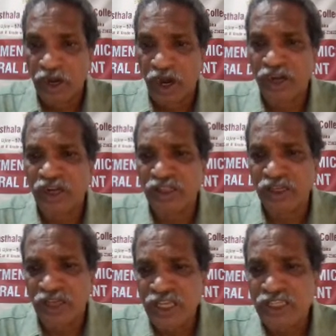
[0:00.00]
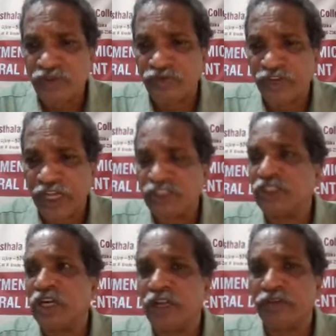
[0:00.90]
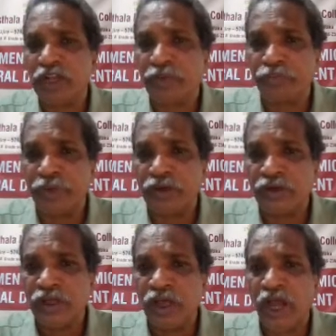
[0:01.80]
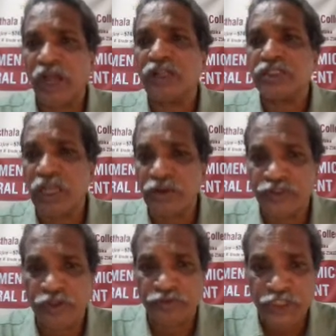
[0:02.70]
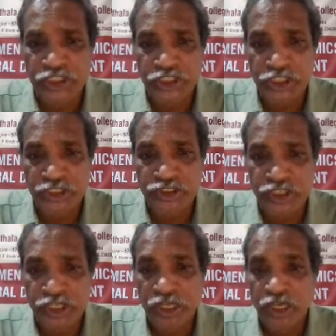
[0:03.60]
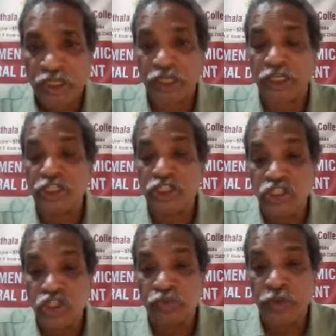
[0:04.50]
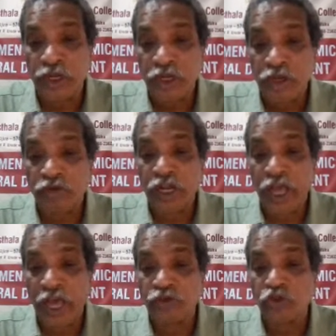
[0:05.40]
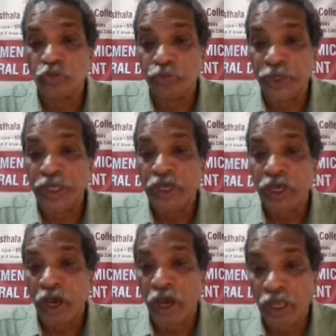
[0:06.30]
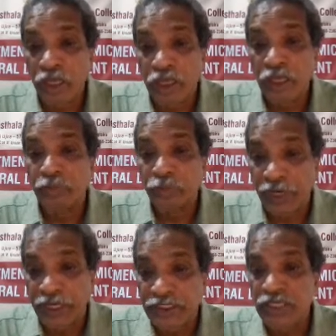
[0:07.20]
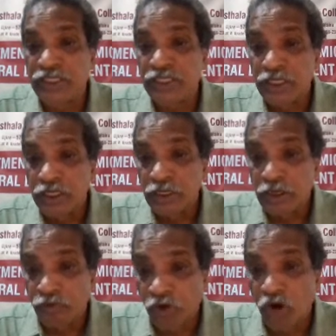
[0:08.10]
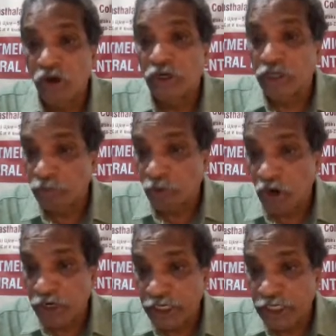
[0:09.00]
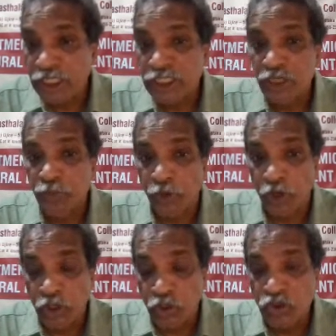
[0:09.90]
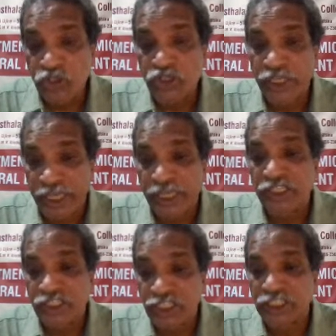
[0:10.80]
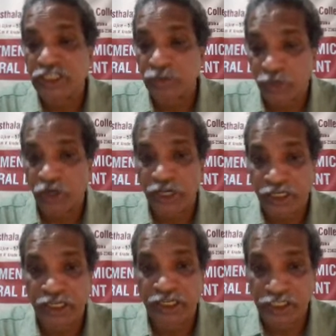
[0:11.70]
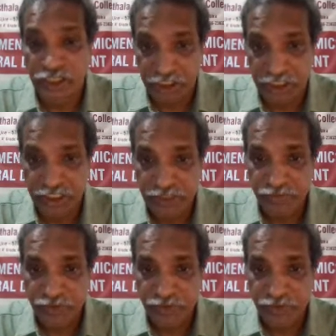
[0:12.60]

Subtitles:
Under the guise of national development and self-sufficiency, the consumer will have to pay higher prices for commodities produced in such protected countries.